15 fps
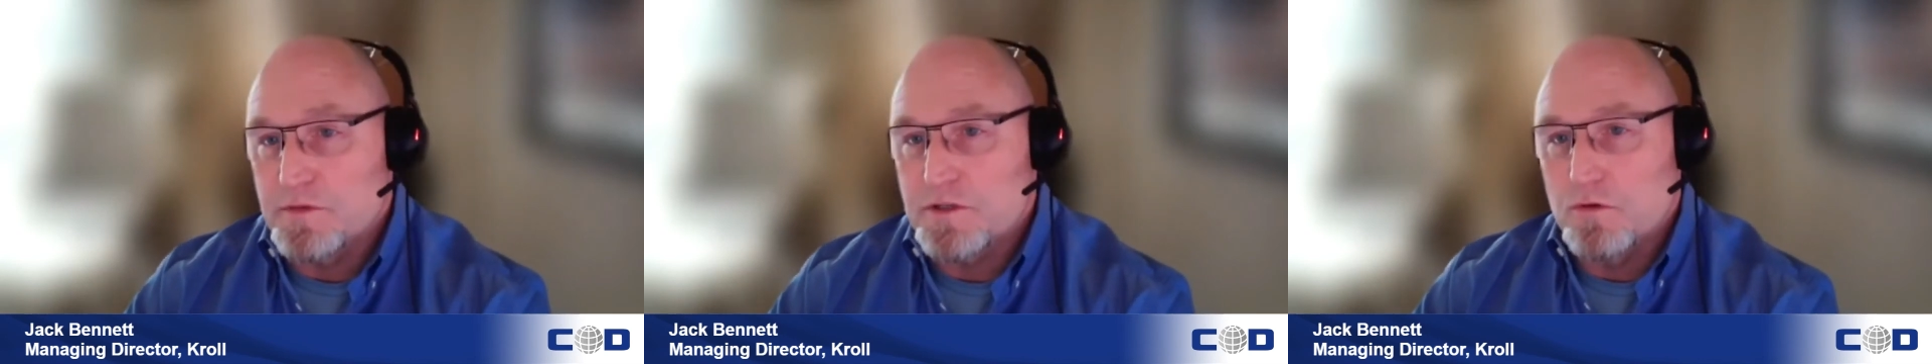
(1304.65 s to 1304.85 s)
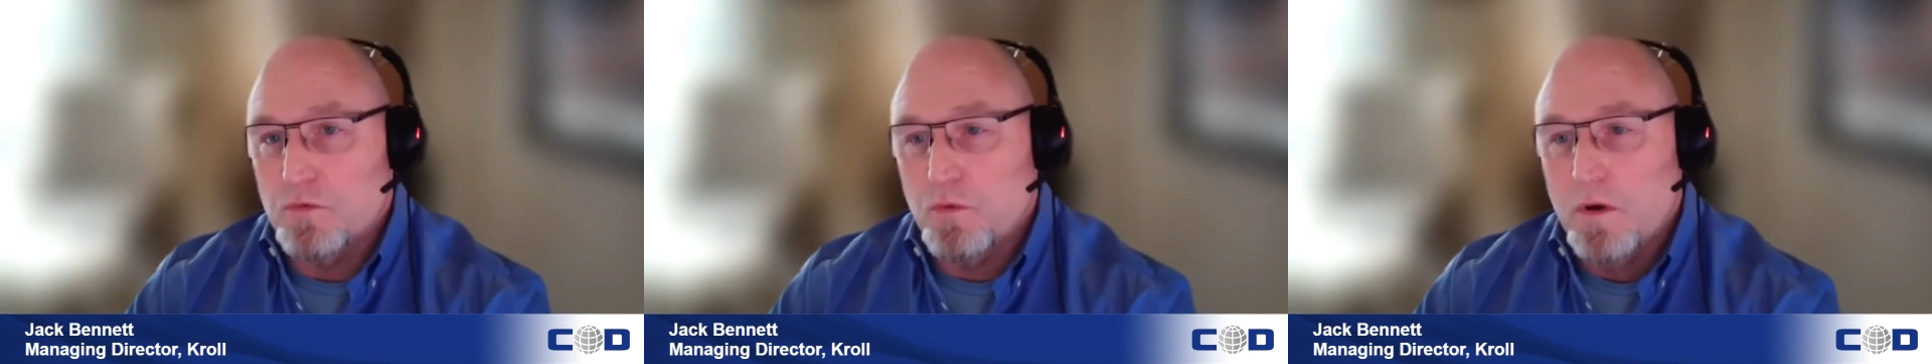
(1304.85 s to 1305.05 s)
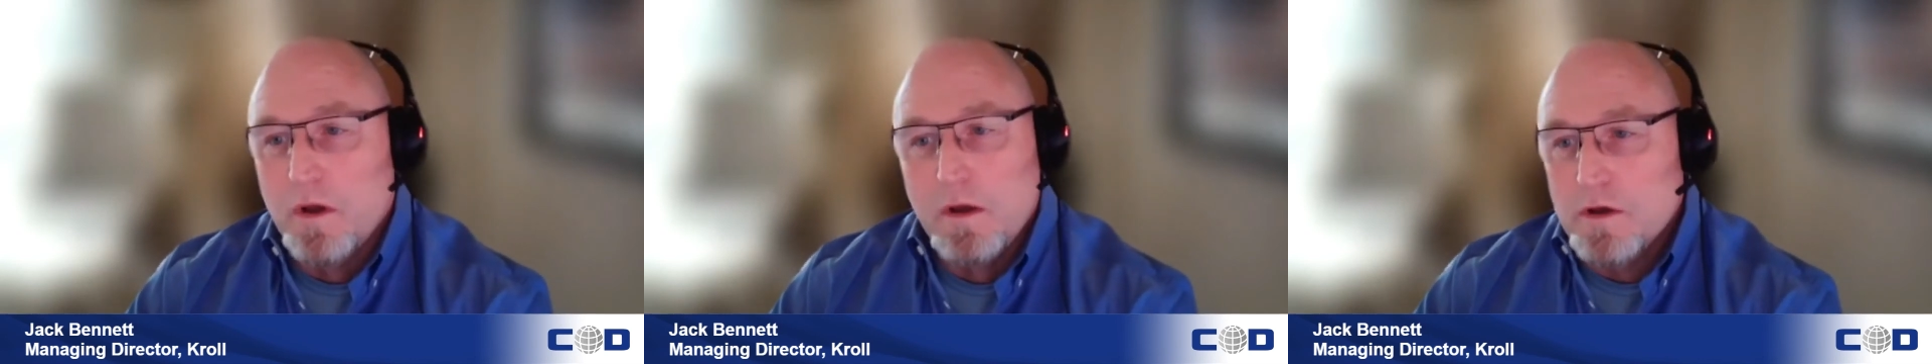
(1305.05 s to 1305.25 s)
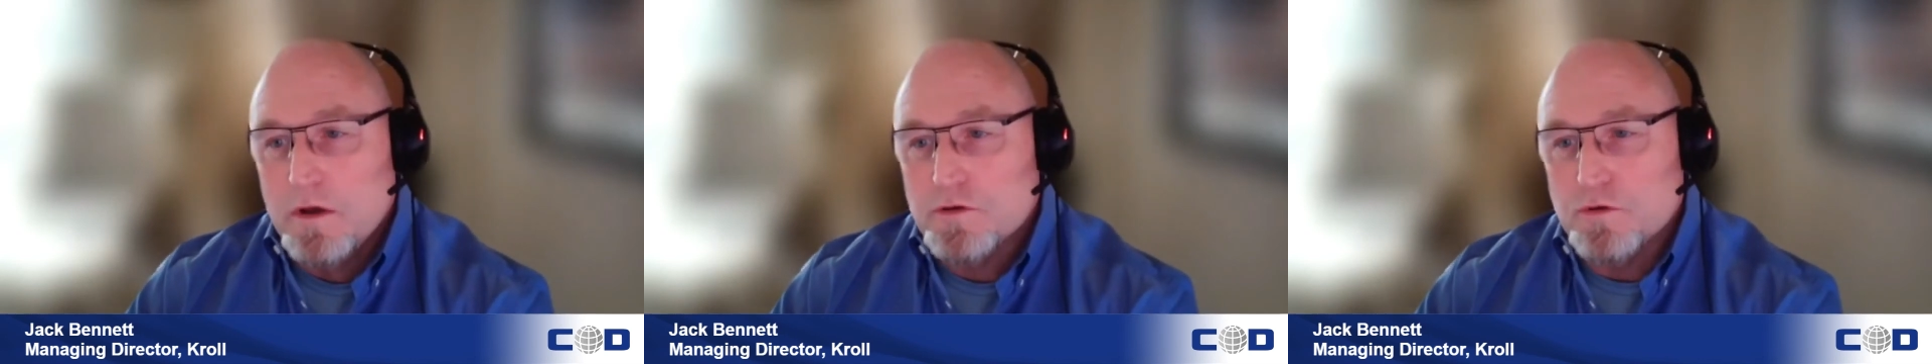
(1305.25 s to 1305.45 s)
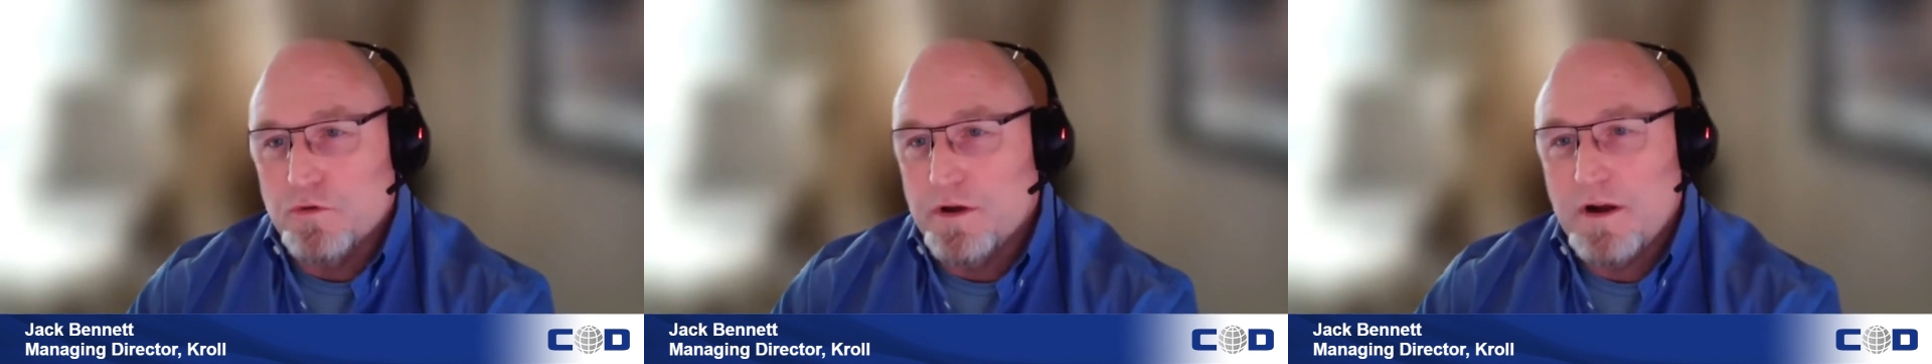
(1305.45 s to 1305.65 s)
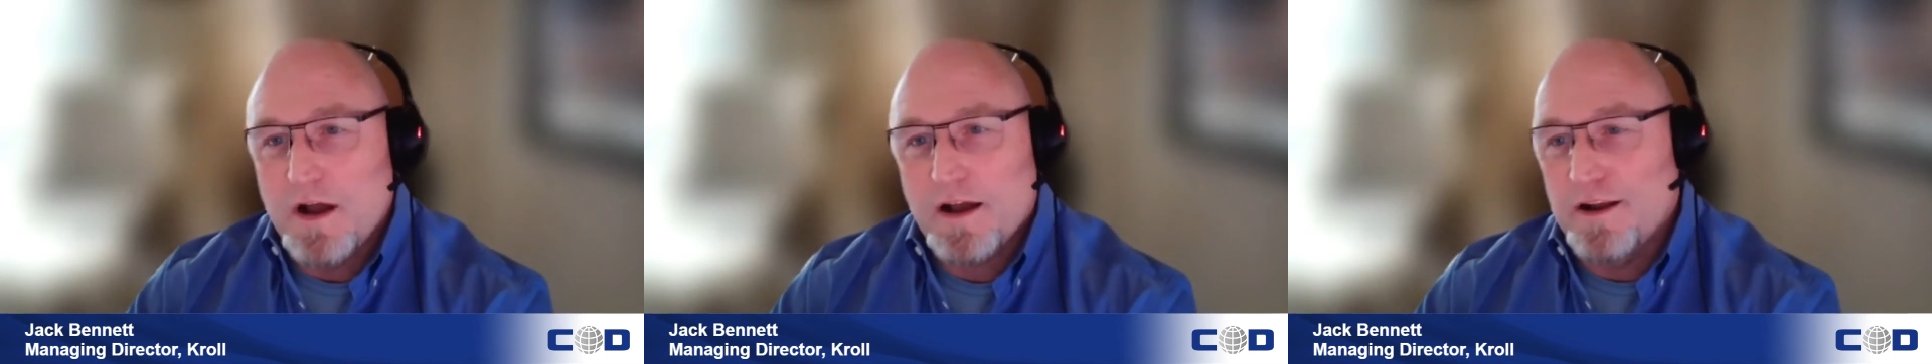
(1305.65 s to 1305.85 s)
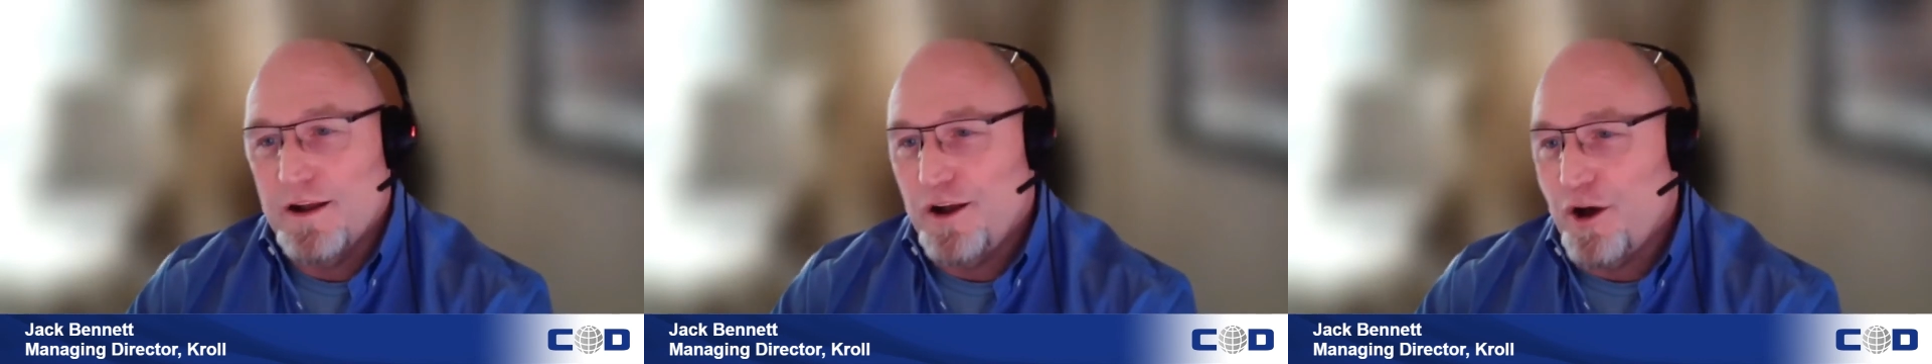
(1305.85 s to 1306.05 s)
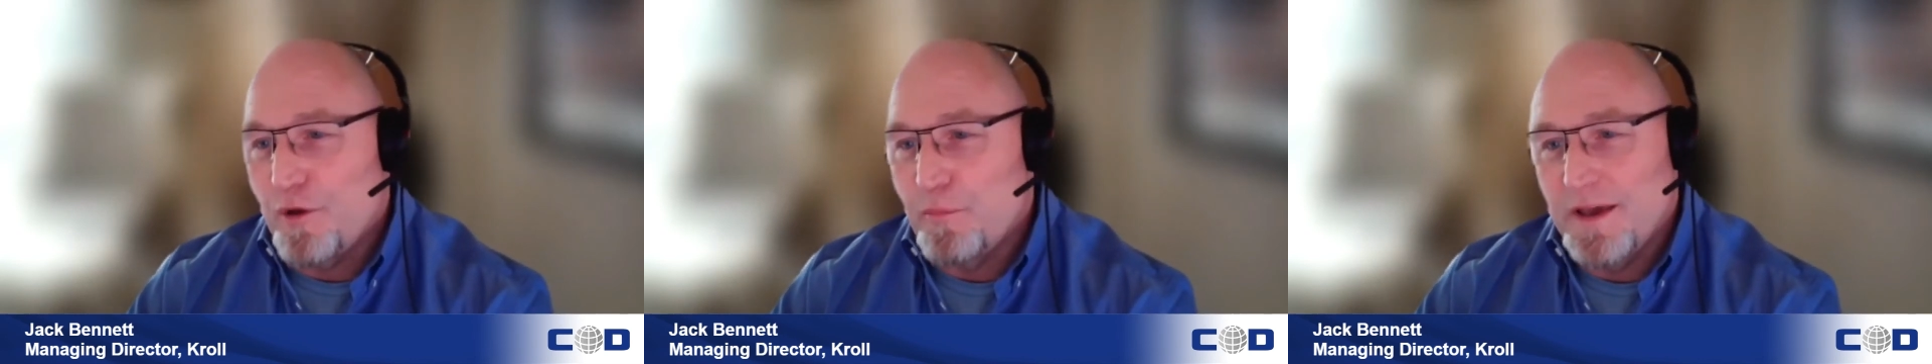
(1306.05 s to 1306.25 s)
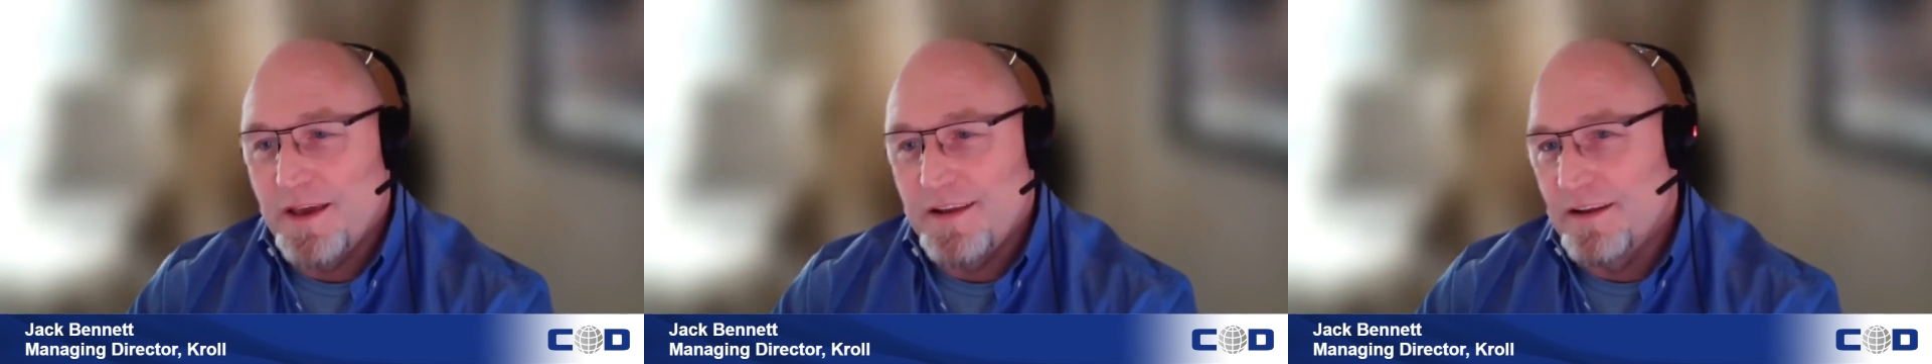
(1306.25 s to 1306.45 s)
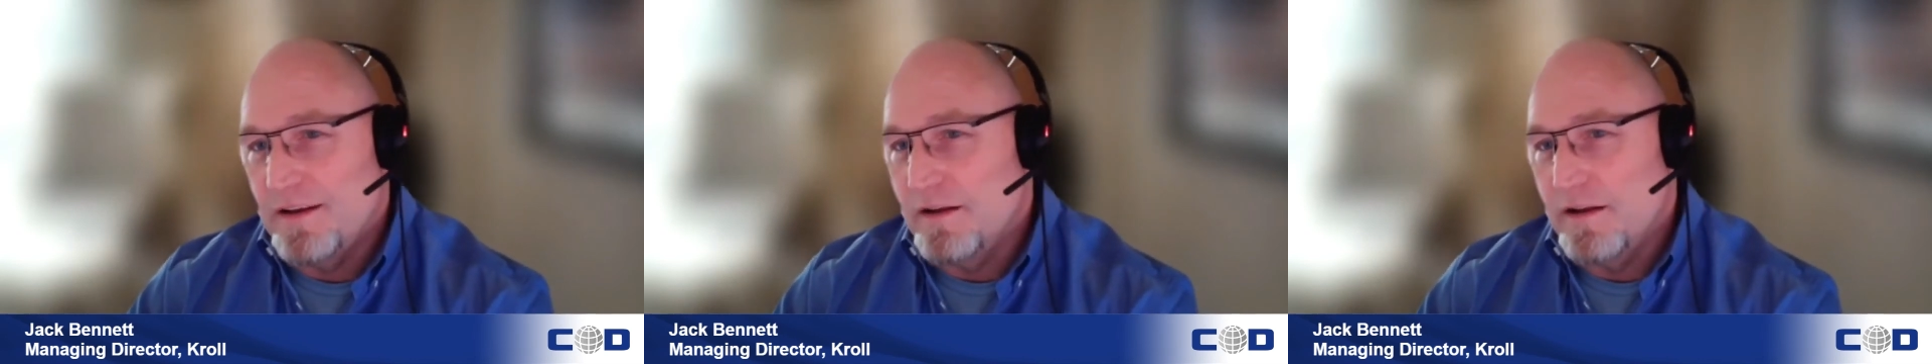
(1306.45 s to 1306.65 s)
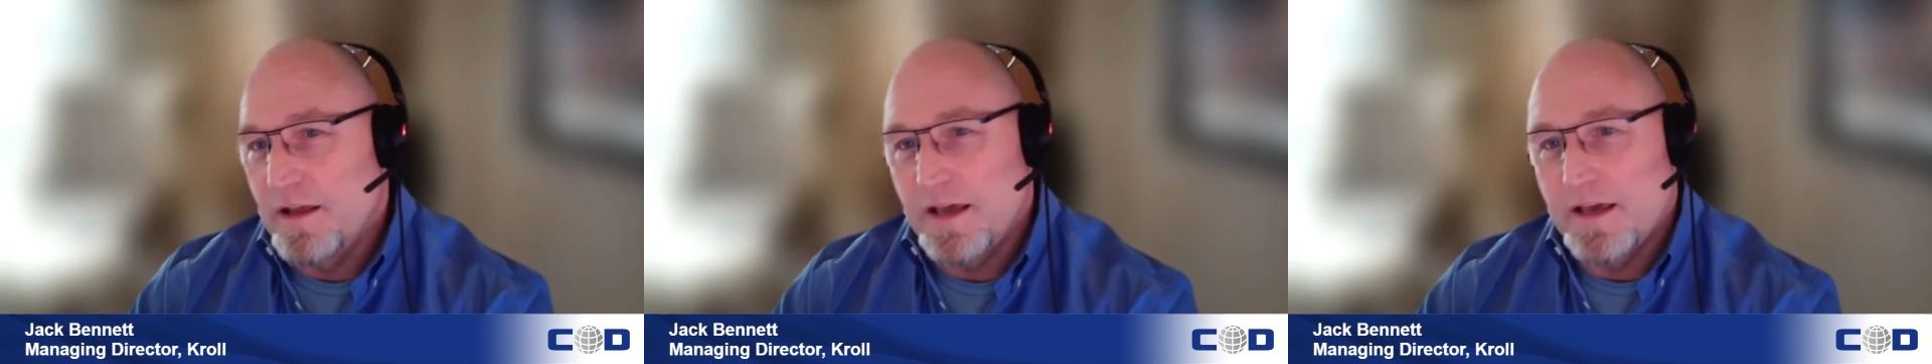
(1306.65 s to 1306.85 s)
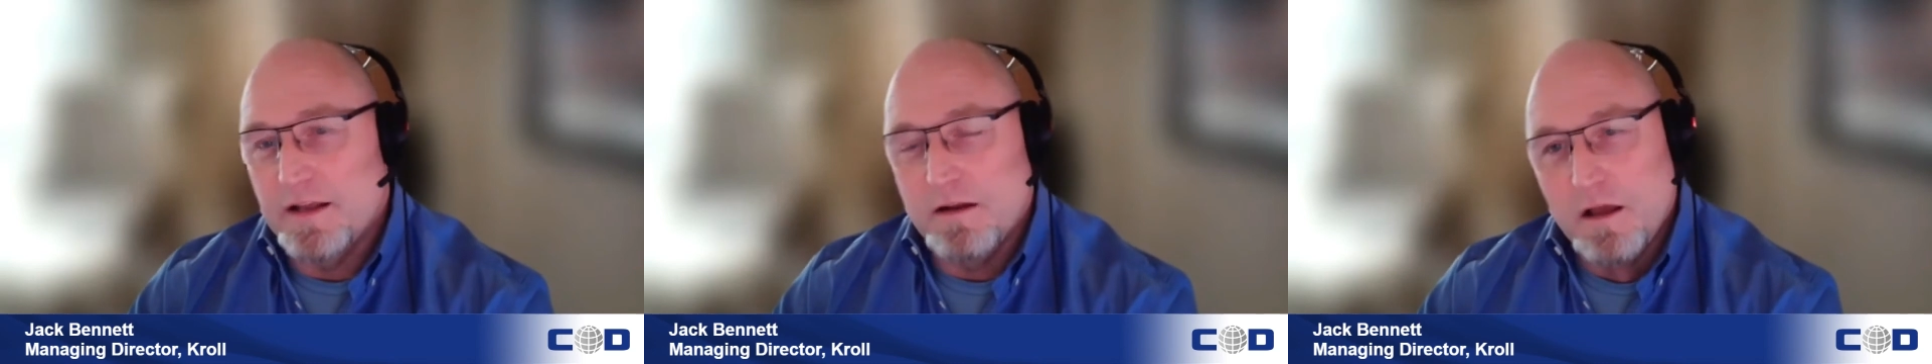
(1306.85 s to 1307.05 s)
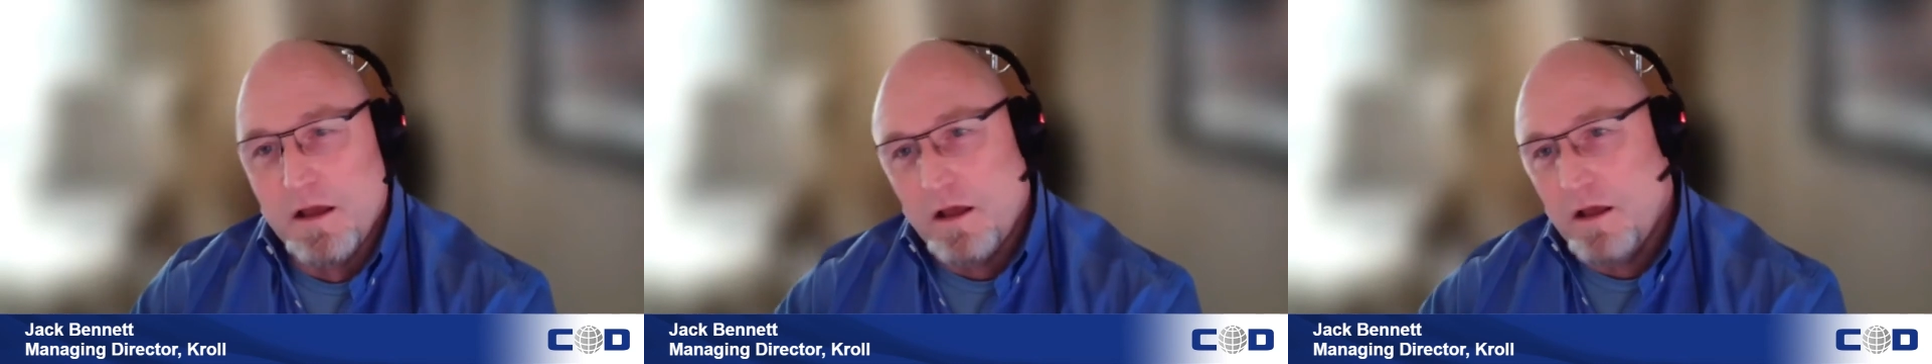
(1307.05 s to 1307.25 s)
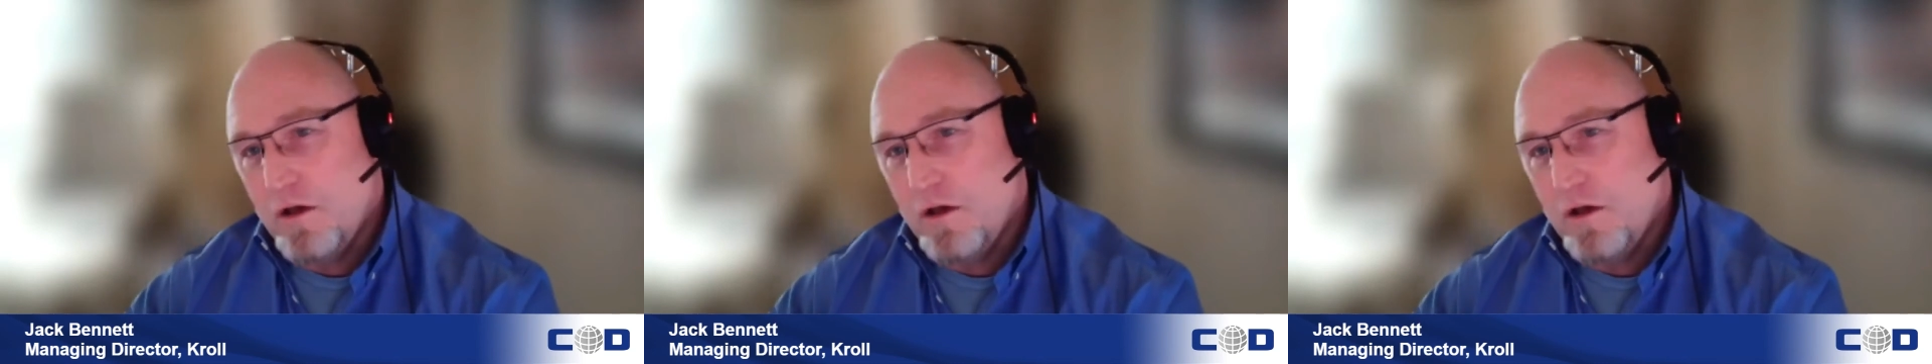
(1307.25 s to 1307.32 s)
So they're not going to come in and